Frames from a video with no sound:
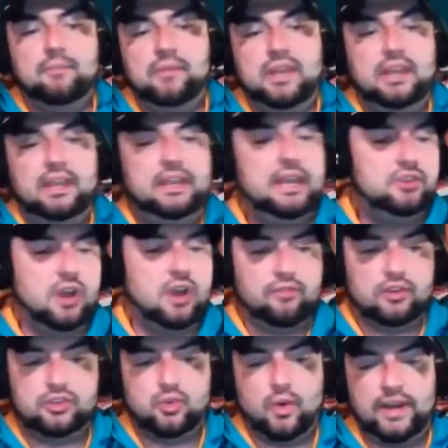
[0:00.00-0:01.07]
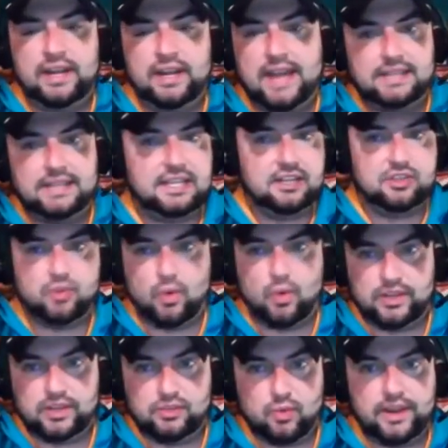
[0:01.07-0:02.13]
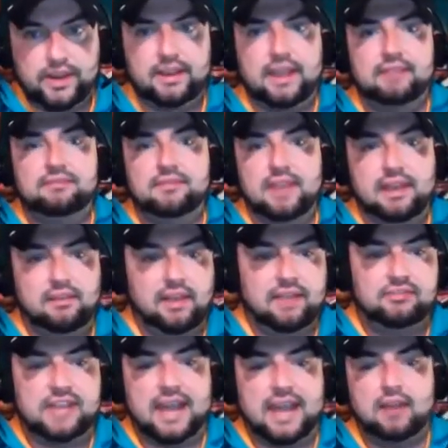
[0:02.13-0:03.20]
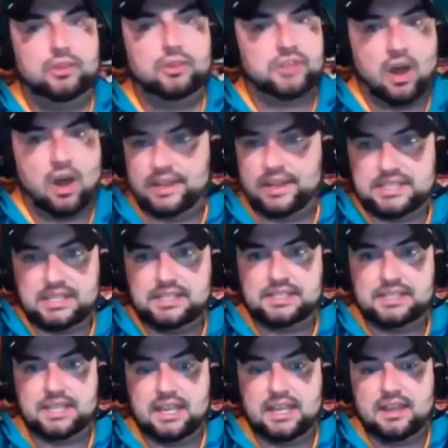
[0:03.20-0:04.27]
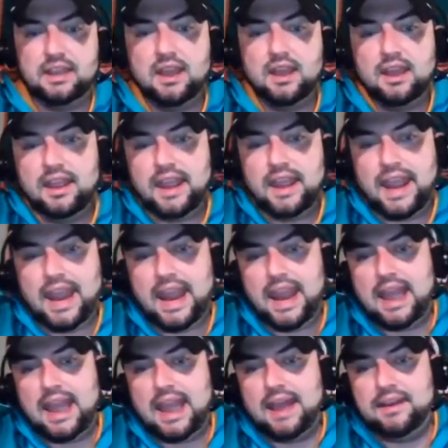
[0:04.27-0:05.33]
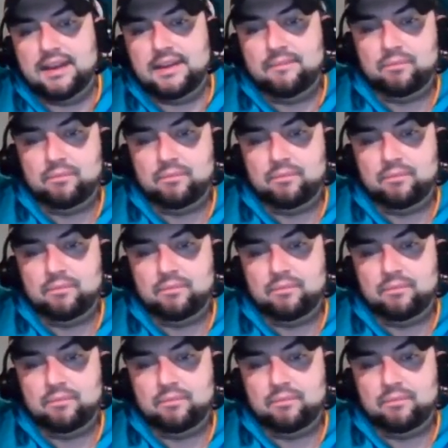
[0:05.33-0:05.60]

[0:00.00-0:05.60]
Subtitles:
He kicked over in 2019 and 2020 at left tackle, as all SEC. And